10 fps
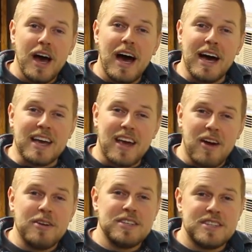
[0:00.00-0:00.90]
I
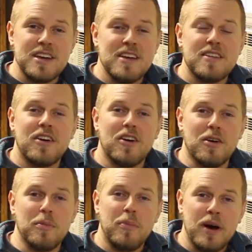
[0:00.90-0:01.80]
guarantee there
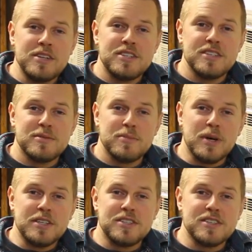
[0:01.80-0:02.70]
are bunches and
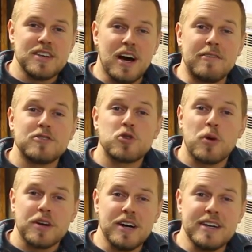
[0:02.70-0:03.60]
bunches of
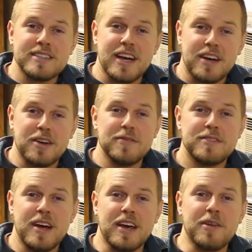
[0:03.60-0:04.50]
shortcuts I could have
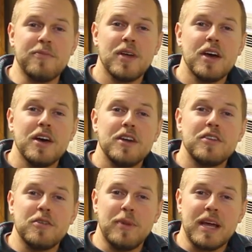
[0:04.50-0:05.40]
taken
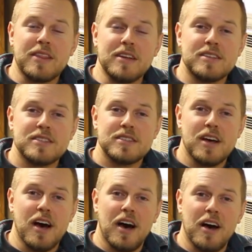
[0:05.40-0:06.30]
to make this
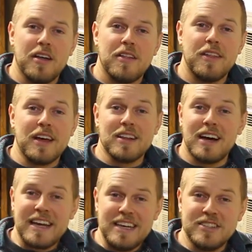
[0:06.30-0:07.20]
uh, thing a
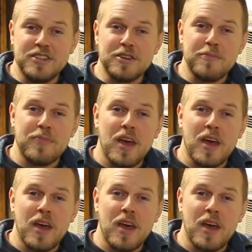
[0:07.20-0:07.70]
lot easier.